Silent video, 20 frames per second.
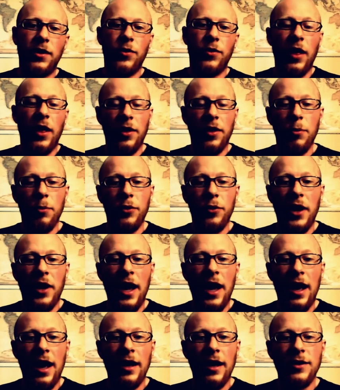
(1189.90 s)
that the moon
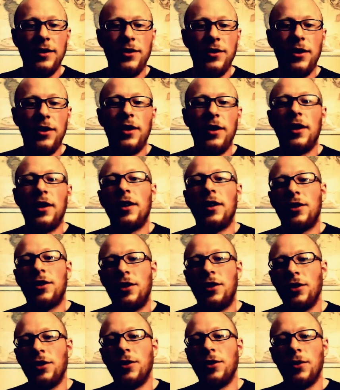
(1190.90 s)
has
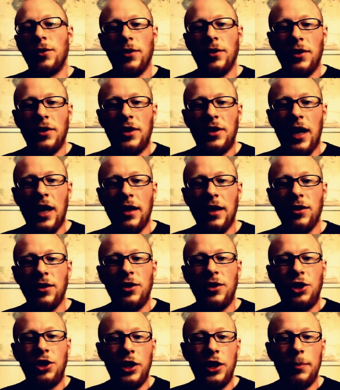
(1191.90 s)
to
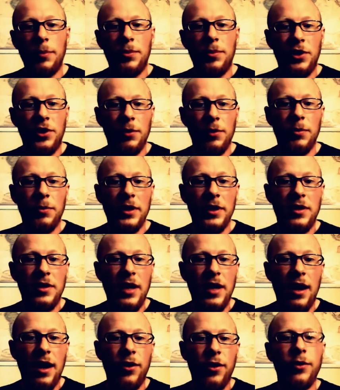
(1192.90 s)
send cheap shipments
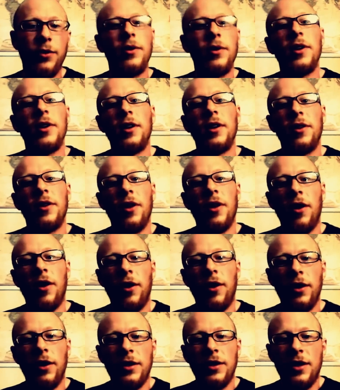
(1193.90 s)
down. The
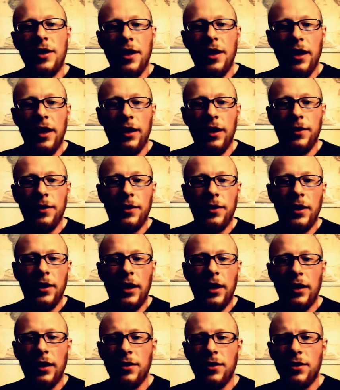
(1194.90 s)
hardest thing
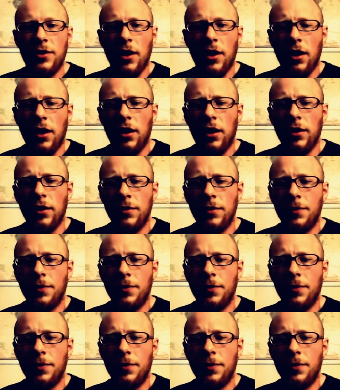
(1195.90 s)
is, uh,